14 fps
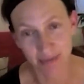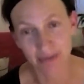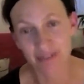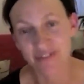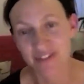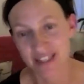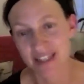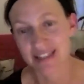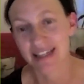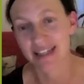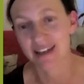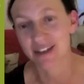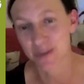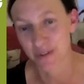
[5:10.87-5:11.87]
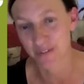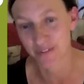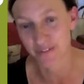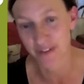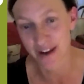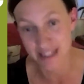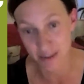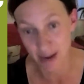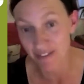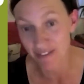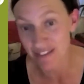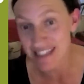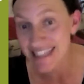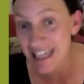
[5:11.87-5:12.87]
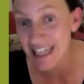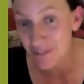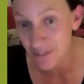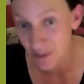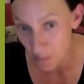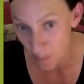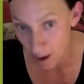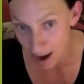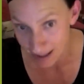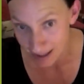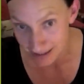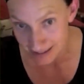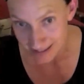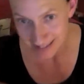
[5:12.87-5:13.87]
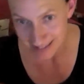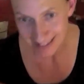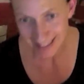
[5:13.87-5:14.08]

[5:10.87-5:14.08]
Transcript: We went for Sunday lunch with friends who I haven't seen for a while.